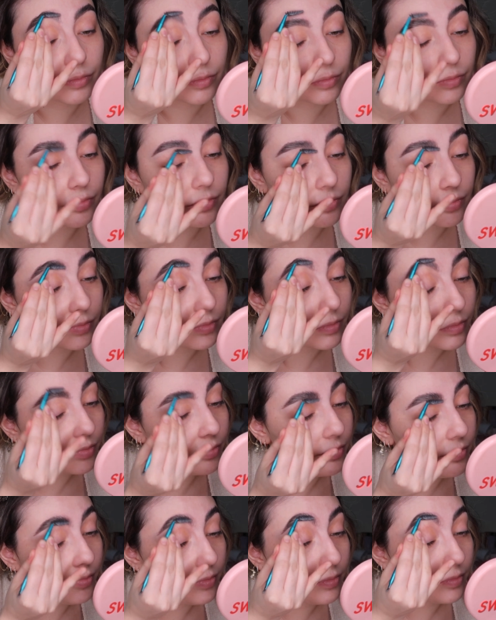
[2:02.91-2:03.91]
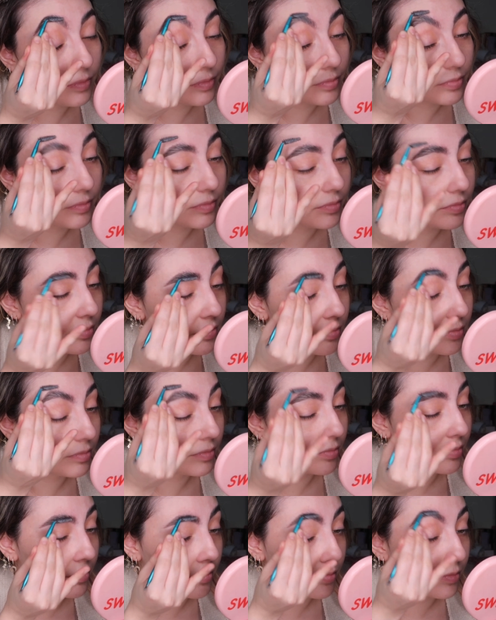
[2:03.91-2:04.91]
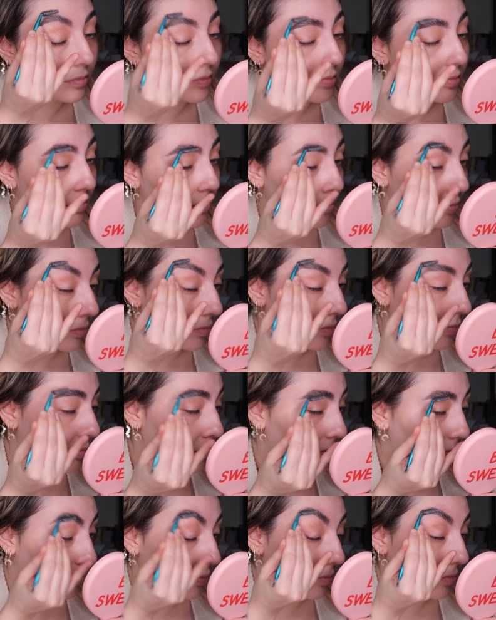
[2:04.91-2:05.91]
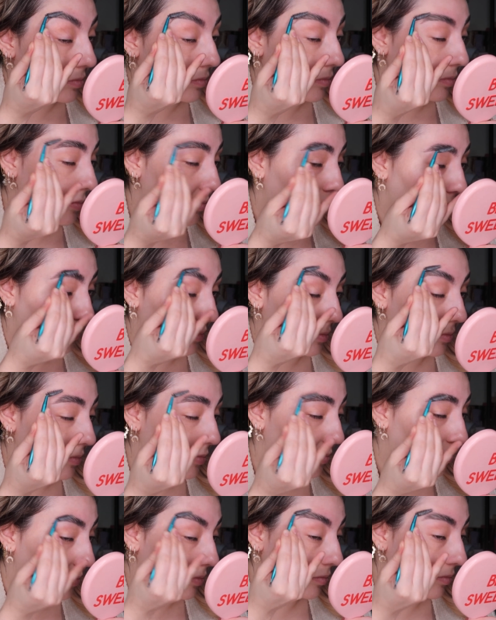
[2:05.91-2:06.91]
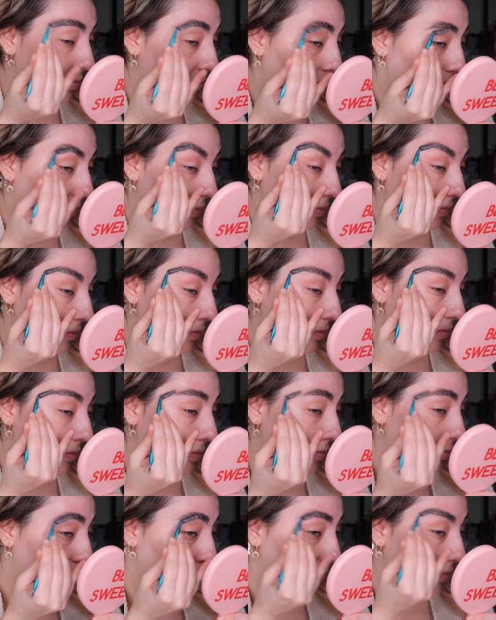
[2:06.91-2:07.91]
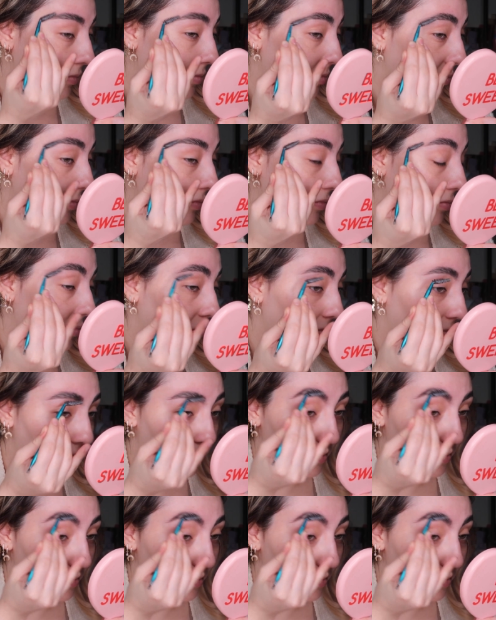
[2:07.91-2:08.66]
I was listening to Halloween music, I think. You know, night before Christmas, this is Halloween. Anyway, back to the video.